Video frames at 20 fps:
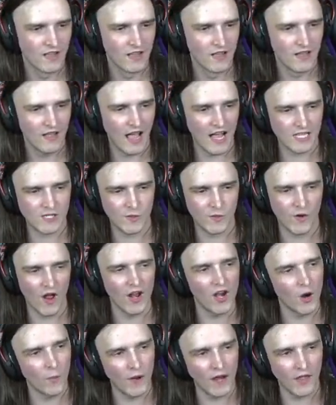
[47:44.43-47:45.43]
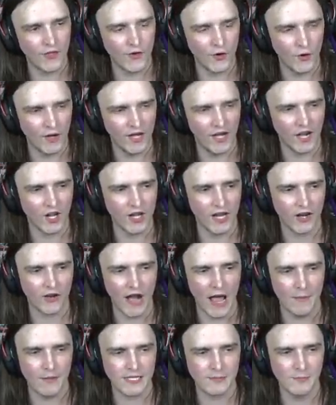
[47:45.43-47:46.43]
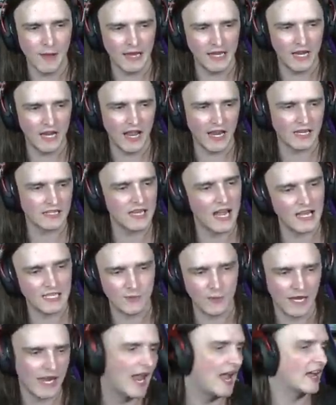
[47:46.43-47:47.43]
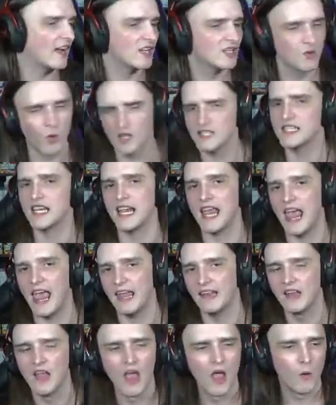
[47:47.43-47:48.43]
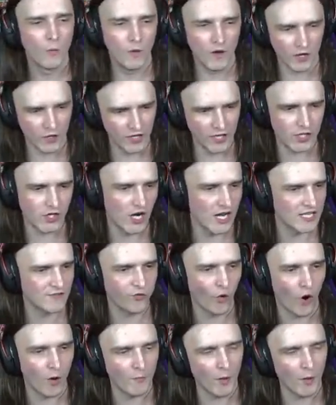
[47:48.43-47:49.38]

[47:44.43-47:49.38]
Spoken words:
As we run our way through here, going to grab as many rings as we can, because once again, we're going to transform.